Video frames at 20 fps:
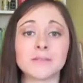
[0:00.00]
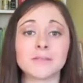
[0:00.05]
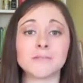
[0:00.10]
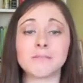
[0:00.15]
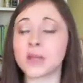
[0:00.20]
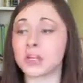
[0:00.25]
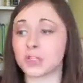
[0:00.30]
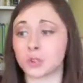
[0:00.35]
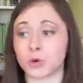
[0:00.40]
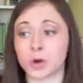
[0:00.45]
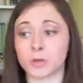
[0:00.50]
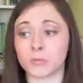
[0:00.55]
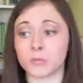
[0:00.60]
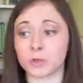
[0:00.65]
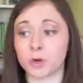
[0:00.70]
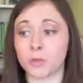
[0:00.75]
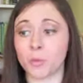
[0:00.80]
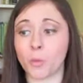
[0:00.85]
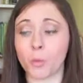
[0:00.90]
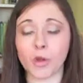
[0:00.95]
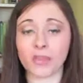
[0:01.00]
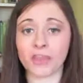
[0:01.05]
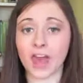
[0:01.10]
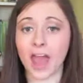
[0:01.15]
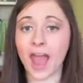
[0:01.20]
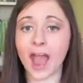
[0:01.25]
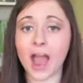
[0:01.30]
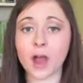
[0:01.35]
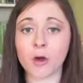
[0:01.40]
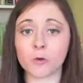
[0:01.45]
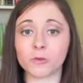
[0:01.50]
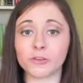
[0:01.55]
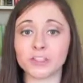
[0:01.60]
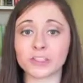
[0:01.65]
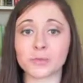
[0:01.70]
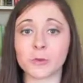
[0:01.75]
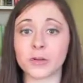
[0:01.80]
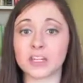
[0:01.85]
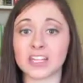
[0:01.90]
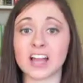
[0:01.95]
my dorm room
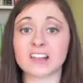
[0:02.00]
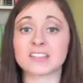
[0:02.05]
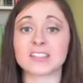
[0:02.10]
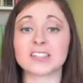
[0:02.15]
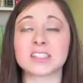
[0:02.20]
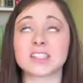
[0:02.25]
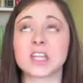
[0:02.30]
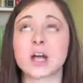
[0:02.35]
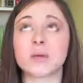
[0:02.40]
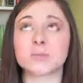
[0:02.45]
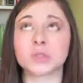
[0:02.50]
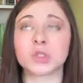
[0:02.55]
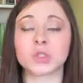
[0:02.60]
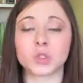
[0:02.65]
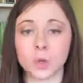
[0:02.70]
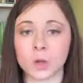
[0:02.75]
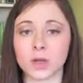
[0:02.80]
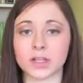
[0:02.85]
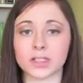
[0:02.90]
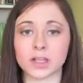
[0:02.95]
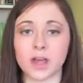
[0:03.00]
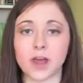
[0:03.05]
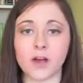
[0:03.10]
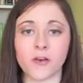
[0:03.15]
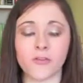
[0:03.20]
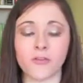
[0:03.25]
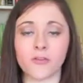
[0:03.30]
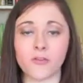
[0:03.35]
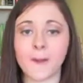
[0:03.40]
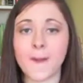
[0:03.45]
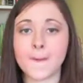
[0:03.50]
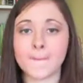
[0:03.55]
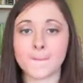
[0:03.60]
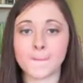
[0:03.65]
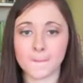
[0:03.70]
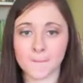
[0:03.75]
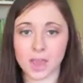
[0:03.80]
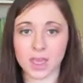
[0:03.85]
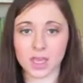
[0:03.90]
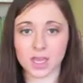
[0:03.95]
without putting on some sort of
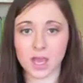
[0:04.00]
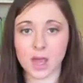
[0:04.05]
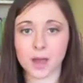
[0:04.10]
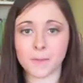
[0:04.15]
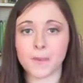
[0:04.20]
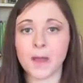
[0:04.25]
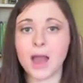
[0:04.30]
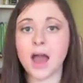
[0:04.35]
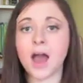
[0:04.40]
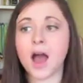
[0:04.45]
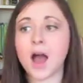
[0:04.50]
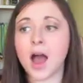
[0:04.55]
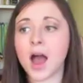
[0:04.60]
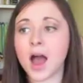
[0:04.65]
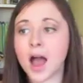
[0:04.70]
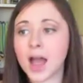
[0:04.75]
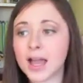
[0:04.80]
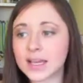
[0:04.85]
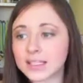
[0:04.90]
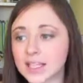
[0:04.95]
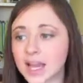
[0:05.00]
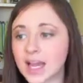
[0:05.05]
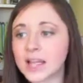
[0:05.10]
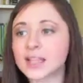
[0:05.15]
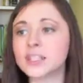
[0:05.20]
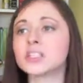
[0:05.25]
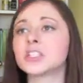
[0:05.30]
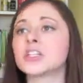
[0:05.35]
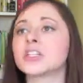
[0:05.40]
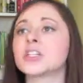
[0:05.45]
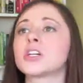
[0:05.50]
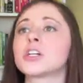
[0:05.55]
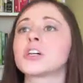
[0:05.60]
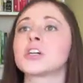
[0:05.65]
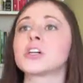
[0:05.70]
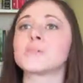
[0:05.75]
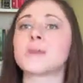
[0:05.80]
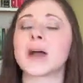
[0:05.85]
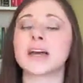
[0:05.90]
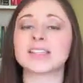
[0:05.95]
makeup.
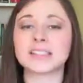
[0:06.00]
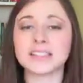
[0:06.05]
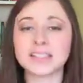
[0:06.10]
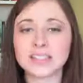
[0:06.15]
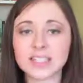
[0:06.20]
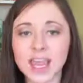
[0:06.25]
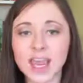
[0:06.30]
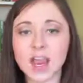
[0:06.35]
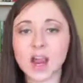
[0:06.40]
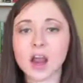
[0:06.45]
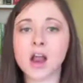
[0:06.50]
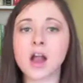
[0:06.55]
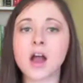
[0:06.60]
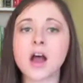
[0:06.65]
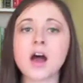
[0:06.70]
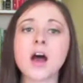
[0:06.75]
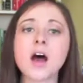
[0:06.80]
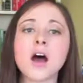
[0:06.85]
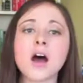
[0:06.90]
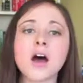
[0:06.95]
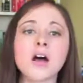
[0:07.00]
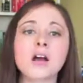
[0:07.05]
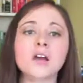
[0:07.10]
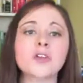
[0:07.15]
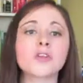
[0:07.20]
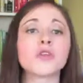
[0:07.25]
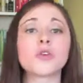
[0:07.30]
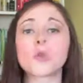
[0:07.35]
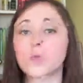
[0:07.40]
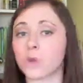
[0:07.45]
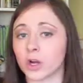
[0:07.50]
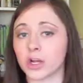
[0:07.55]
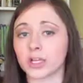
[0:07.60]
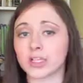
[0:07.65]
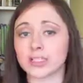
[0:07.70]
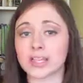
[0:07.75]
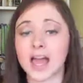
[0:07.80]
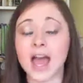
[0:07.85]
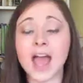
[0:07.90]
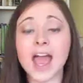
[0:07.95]
Eyeliner, mascara, the
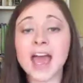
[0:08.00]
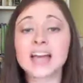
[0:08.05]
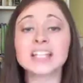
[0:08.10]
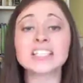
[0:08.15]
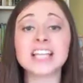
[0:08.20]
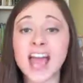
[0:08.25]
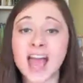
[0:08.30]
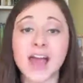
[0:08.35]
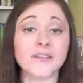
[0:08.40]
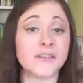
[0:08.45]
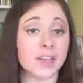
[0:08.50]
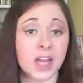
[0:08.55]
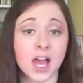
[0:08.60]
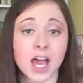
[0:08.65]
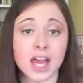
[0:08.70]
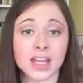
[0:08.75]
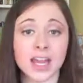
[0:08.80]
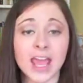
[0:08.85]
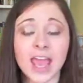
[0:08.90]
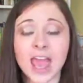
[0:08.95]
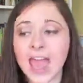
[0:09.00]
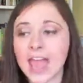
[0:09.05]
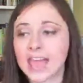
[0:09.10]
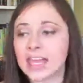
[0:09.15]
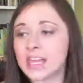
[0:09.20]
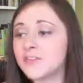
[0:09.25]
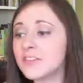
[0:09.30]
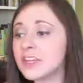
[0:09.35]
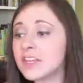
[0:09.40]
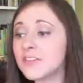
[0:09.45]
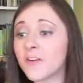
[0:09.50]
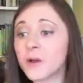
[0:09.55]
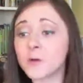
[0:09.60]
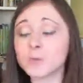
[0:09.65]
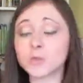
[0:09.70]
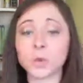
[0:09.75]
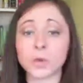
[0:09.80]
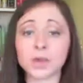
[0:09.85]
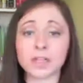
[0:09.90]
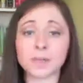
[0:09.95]
works. I had to have it on. Even if I
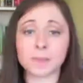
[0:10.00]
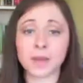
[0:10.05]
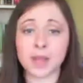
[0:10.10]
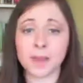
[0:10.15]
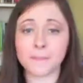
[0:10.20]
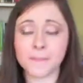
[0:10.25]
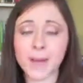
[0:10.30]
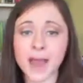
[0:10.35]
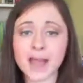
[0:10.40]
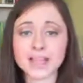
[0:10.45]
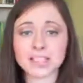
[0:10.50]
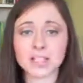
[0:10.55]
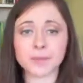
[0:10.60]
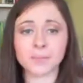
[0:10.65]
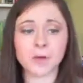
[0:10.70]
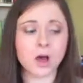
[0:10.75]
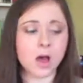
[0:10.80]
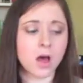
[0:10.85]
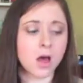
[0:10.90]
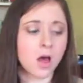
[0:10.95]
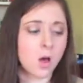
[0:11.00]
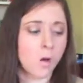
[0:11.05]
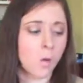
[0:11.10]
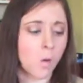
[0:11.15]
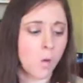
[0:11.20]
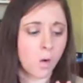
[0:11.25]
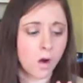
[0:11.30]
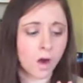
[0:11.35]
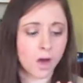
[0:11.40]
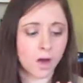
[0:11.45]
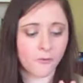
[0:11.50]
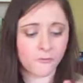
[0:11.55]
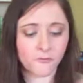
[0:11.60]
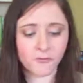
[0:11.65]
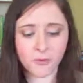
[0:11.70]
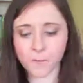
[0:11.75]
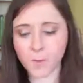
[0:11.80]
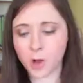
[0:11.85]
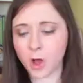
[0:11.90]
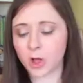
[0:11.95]
was going to play basketball or
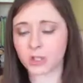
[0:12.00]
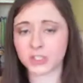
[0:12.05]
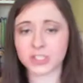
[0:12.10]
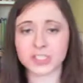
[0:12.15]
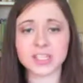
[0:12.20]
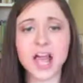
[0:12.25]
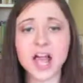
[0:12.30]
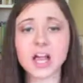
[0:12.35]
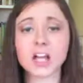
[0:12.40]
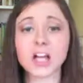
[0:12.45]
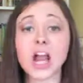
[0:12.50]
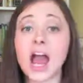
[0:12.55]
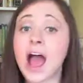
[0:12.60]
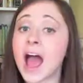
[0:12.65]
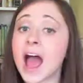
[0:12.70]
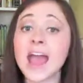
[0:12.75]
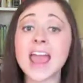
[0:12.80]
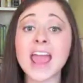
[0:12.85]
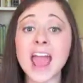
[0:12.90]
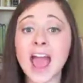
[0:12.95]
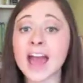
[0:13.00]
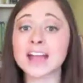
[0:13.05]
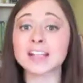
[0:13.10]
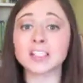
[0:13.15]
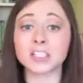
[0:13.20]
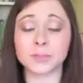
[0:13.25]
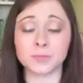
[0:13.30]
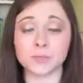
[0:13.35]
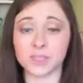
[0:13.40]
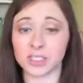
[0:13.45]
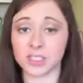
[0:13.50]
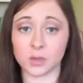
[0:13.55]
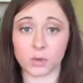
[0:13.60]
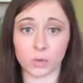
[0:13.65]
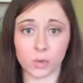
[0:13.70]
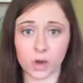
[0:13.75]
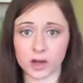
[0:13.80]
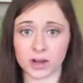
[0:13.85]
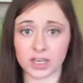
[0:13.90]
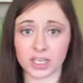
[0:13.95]
football or soccer, I had to be
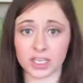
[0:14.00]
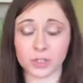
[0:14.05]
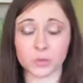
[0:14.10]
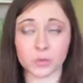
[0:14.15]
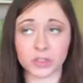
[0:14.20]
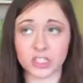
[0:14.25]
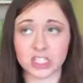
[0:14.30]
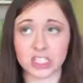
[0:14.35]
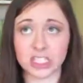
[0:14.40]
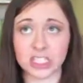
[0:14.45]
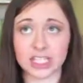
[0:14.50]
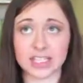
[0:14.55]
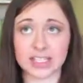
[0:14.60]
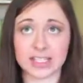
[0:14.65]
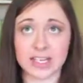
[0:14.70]
wearing it, which